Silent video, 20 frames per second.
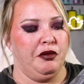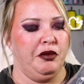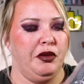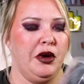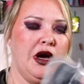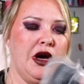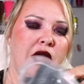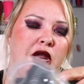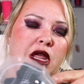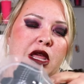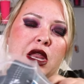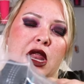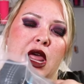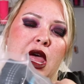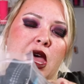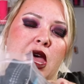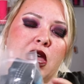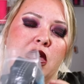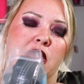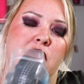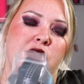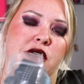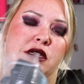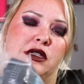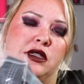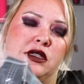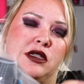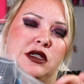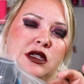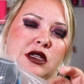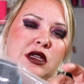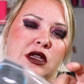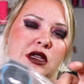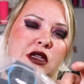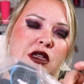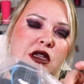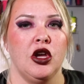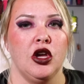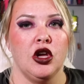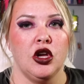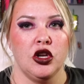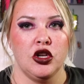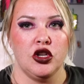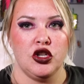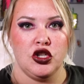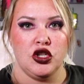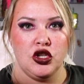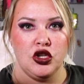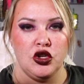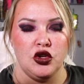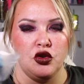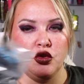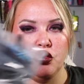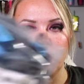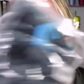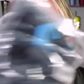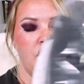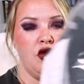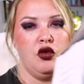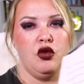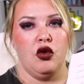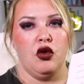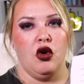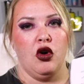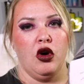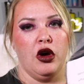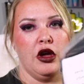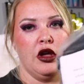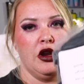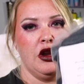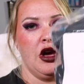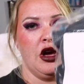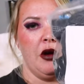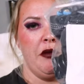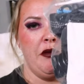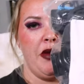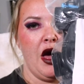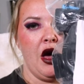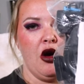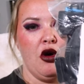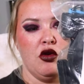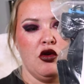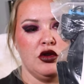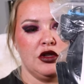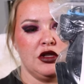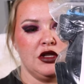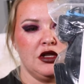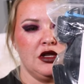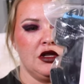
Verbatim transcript: but it has two on a belt